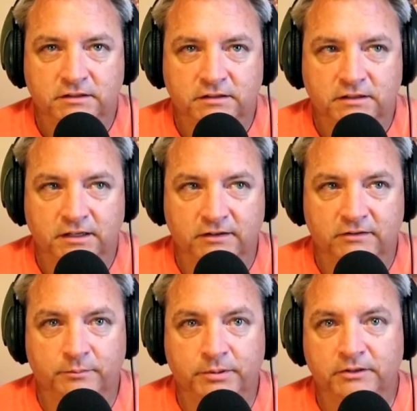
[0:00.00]

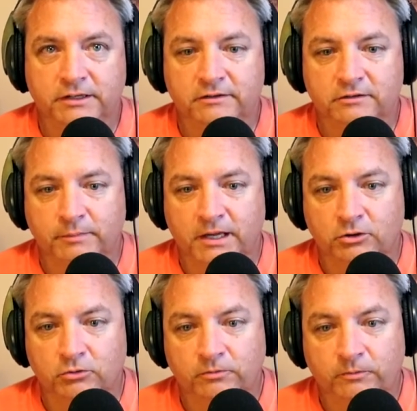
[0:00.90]
his ability to make
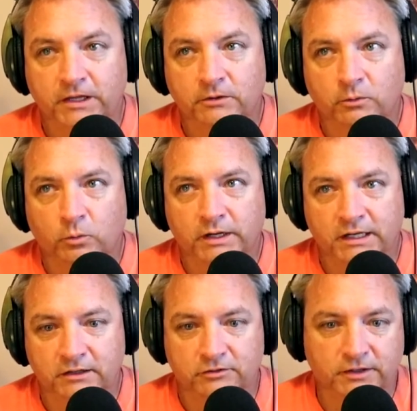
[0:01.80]
you feel what
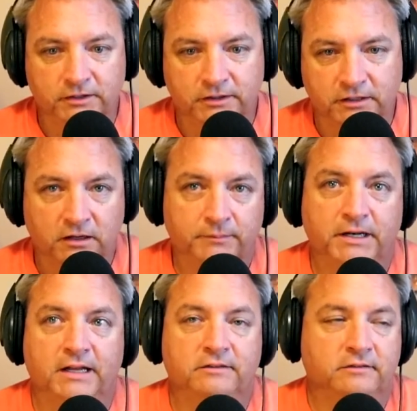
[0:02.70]
he's feeling. I mean,
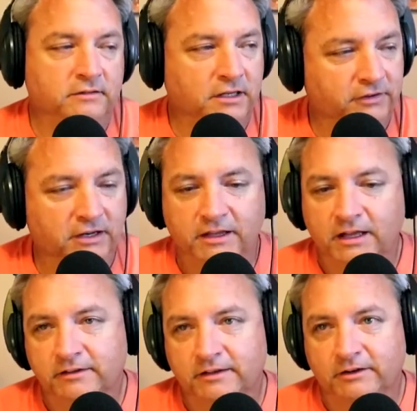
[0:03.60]
that's, if anything
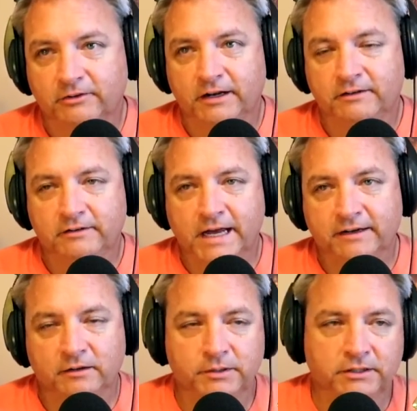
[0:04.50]
else, that's a credit to his
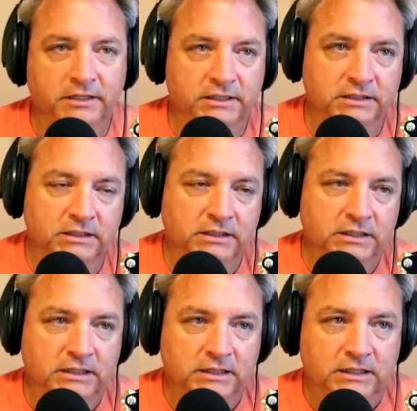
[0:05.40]
acting ability.
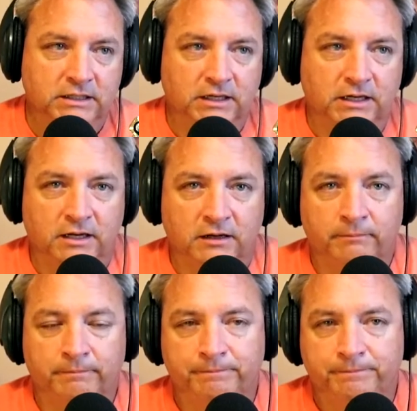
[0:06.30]

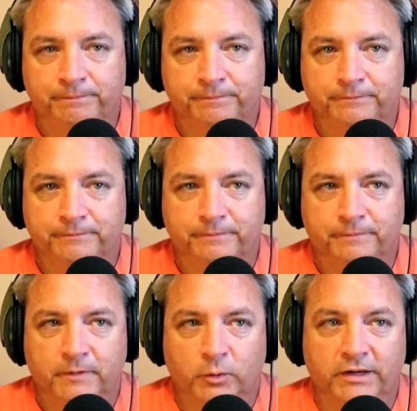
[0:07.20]

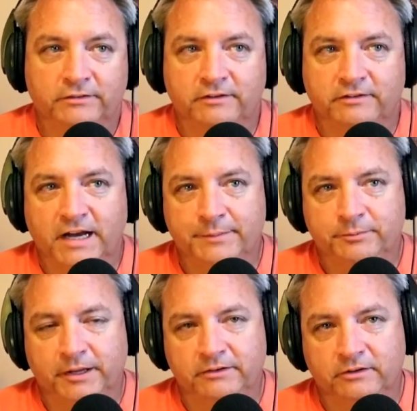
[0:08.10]
Wesley Snipes
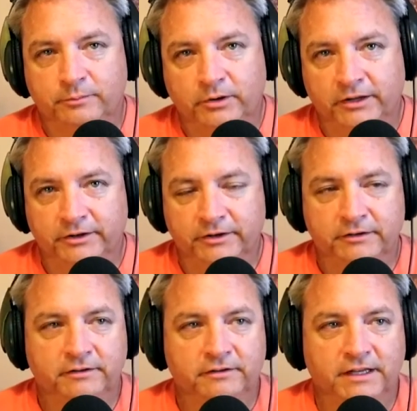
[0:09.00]
plays his
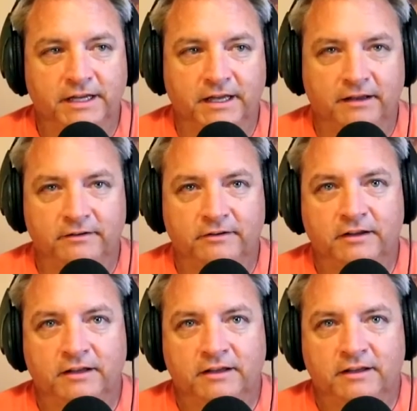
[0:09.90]
brother, and
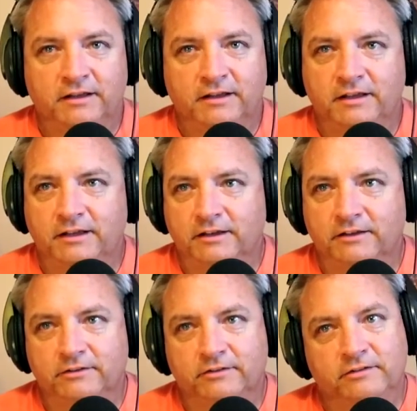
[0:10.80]
he
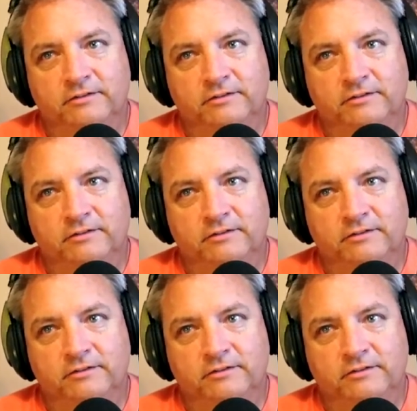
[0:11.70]
is